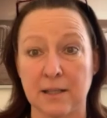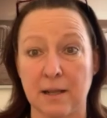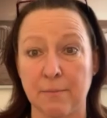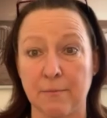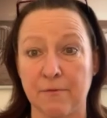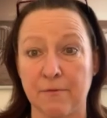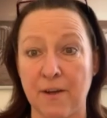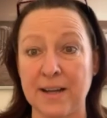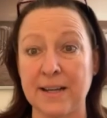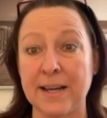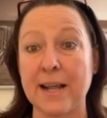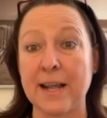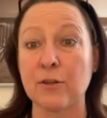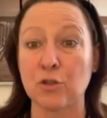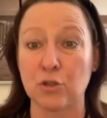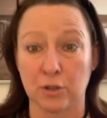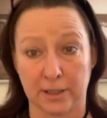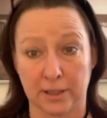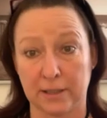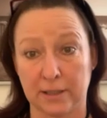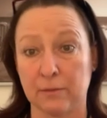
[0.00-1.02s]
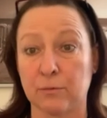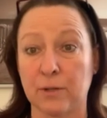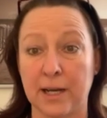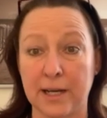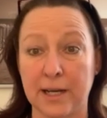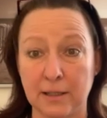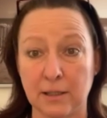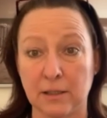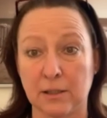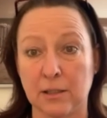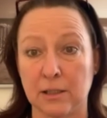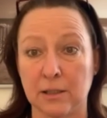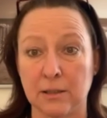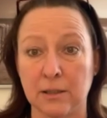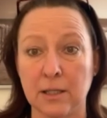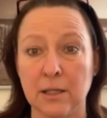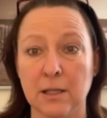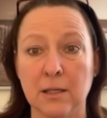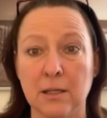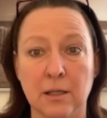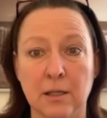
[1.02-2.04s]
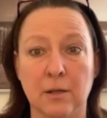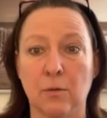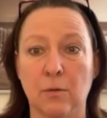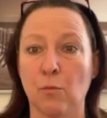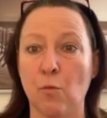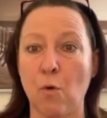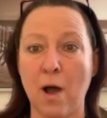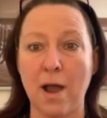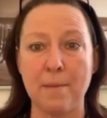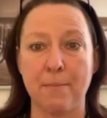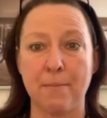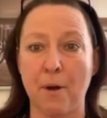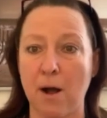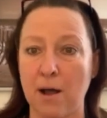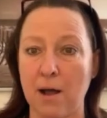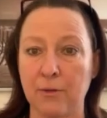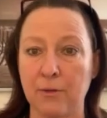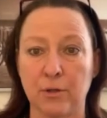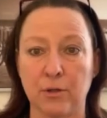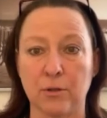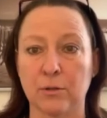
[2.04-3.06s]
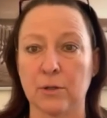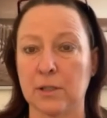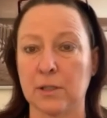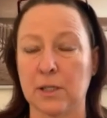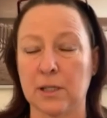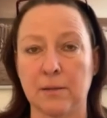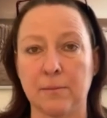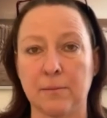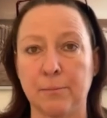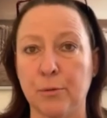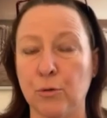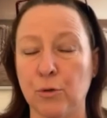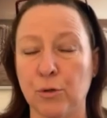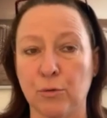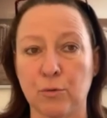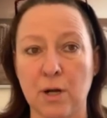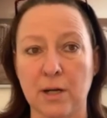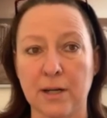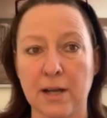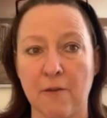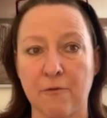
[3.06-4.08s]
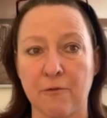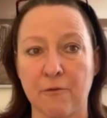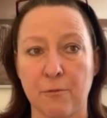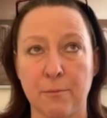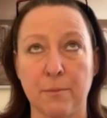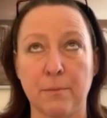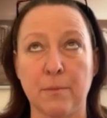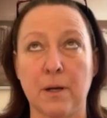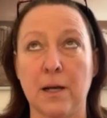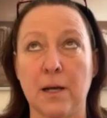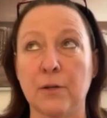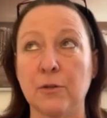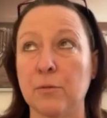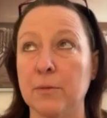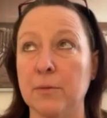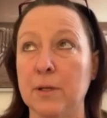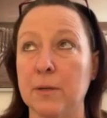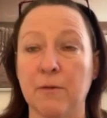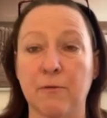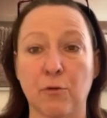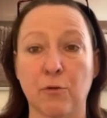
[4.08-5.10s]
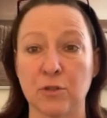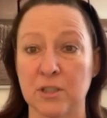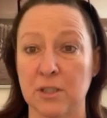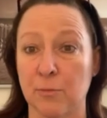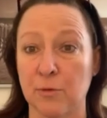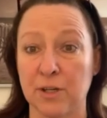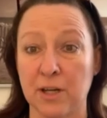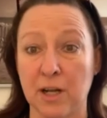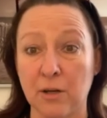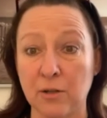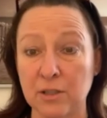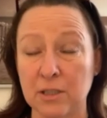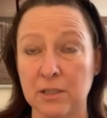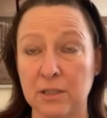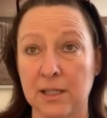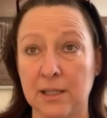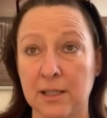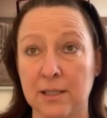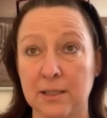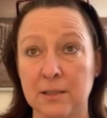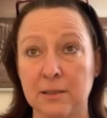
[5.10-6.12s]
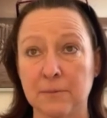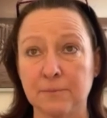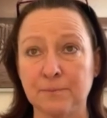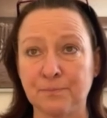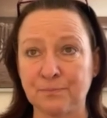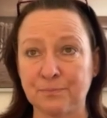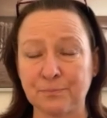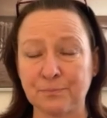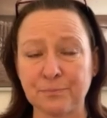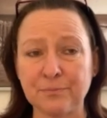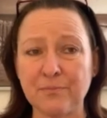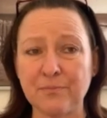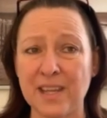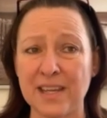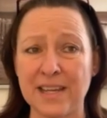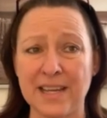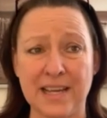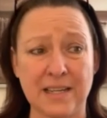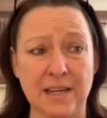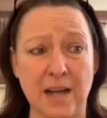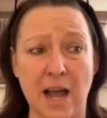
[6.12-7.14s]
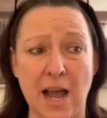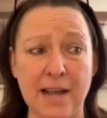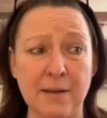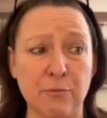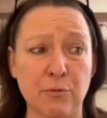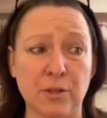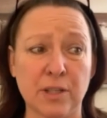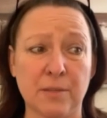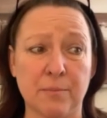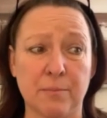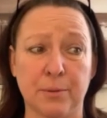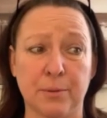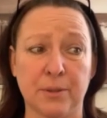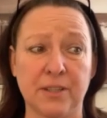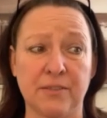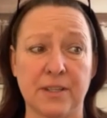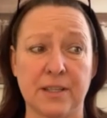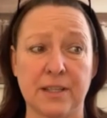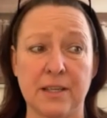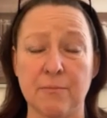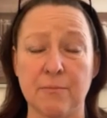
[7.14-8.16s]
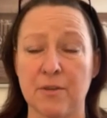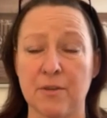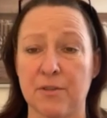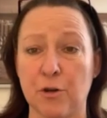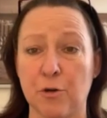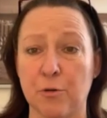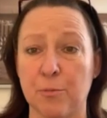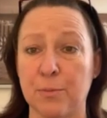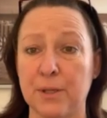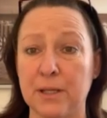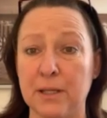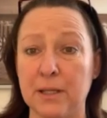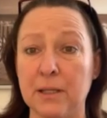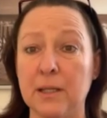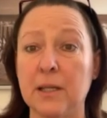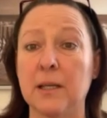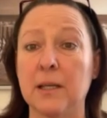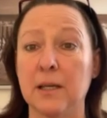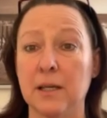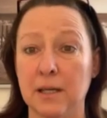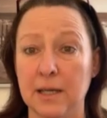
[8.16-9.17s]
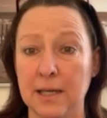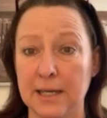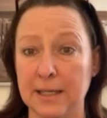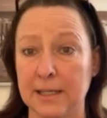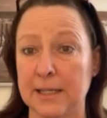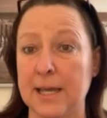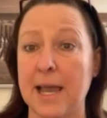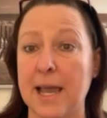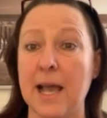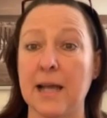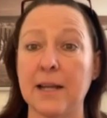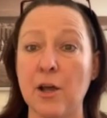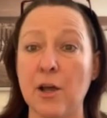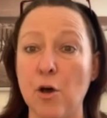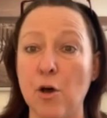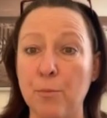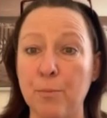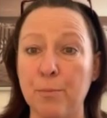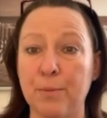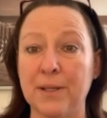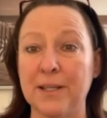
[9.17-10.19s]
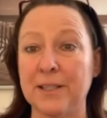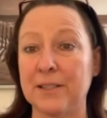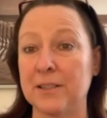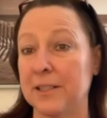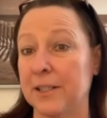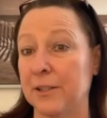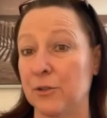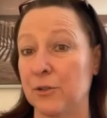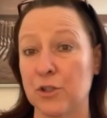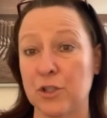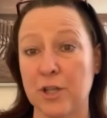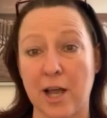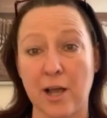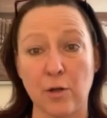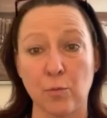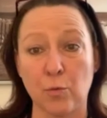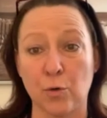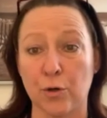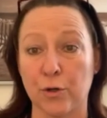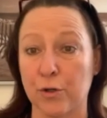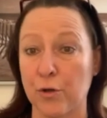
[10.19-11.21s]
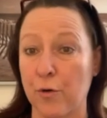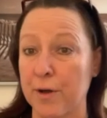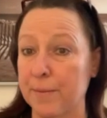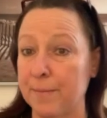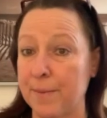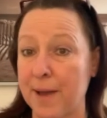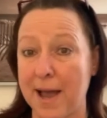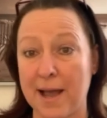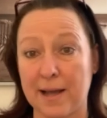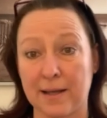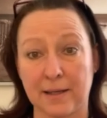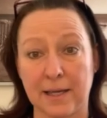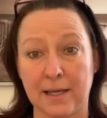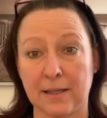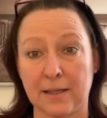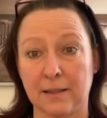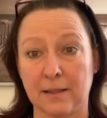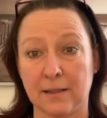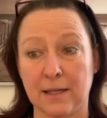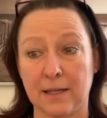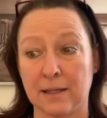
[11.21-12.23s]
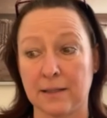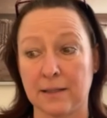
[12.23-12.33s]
them financially, right? The why bother, pull the rug out from under me before someone else does. And I really believe that hypnotherapy, it can help, but it's inner child work, going back and